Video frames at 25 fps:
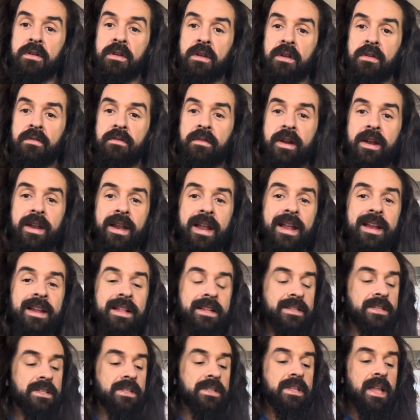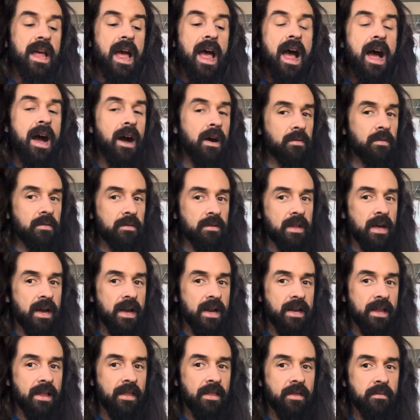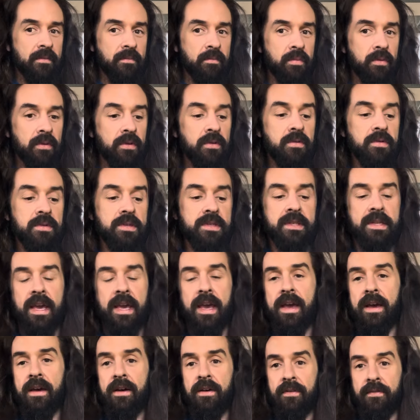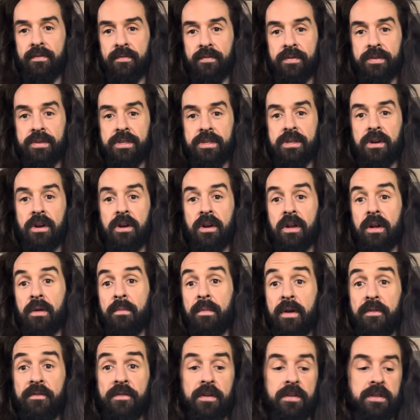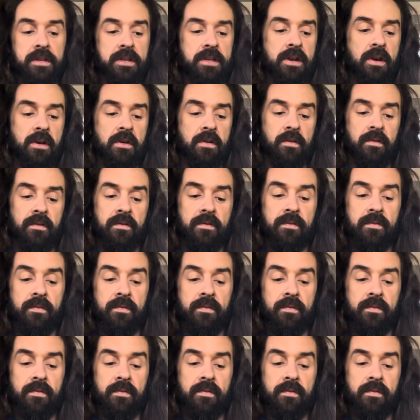right, and it's just outlining the blues scale starting on my 5th tone.